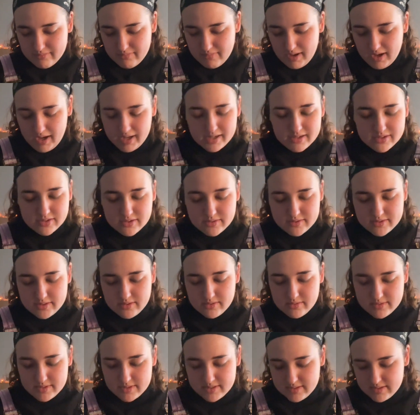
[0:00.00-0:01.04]
I can use
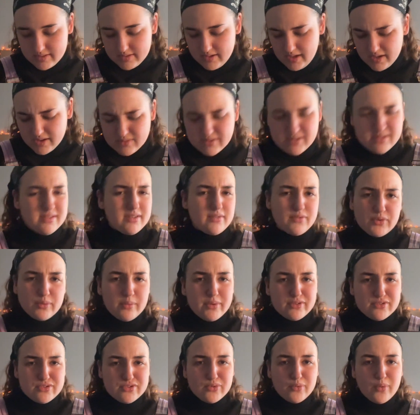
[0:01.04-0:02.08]
those. I use this every
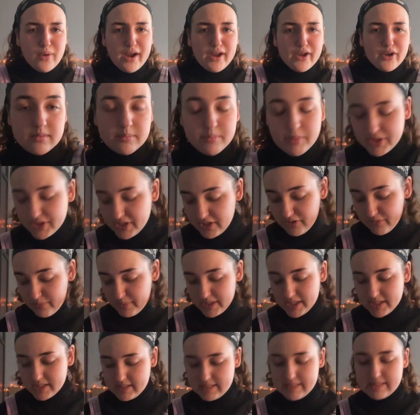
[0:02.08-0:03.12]
once in a while, but there have
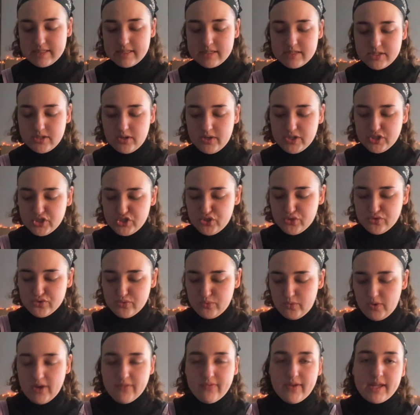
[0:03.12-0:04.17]
been instances during shows
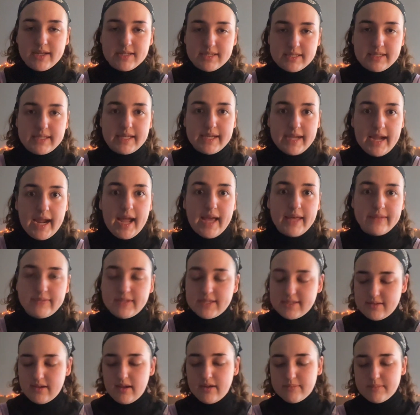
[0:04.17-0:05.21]
where I've had to like have
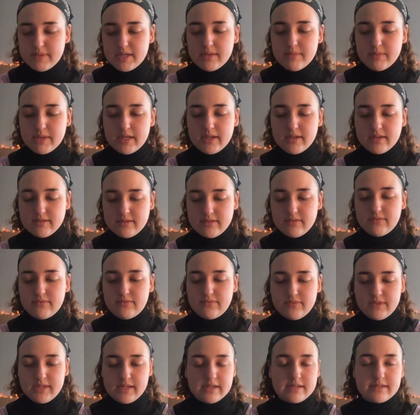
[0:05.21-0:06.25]
this on me because of
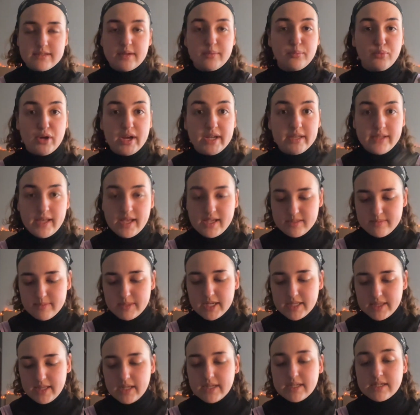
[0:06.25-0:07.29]
things that break last
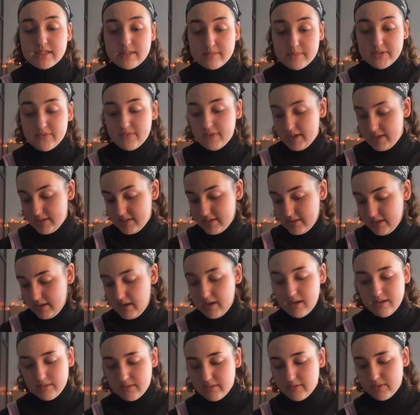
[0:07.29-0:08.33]
minute that need to be fixed
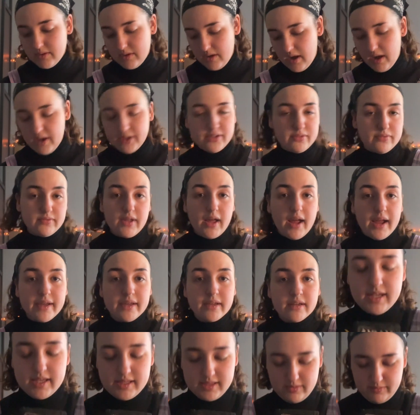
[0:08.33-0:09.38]
on the fly.
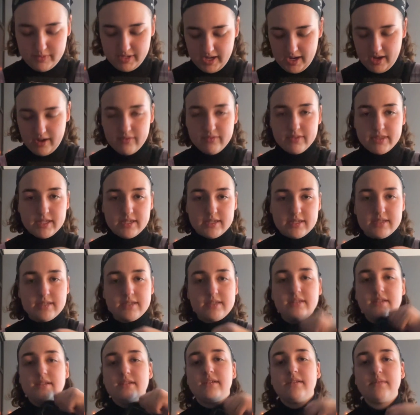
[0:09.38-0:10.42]
And then we have
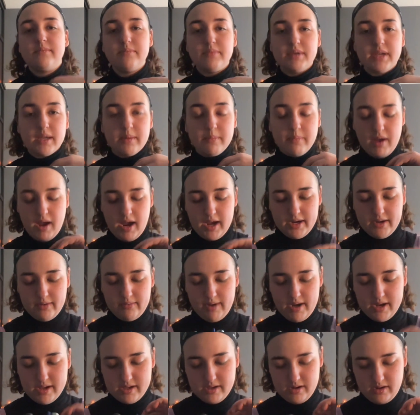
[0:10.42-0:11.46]
this big pocket
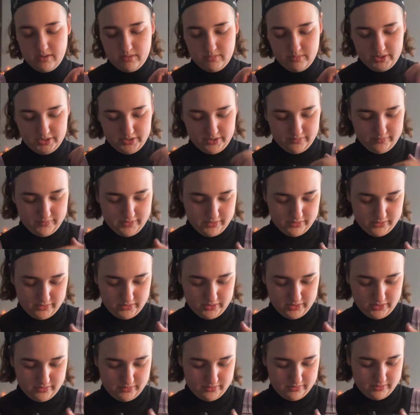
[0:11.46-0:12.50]
right here where the
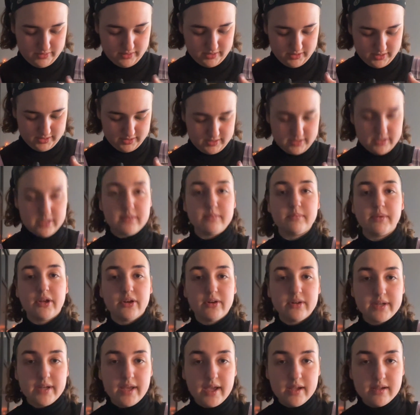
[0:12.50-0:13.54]
Velcro seen
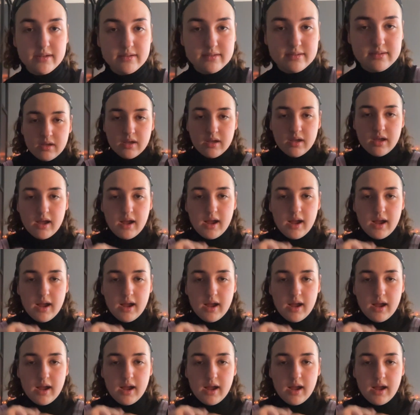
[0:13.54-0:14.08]
better days.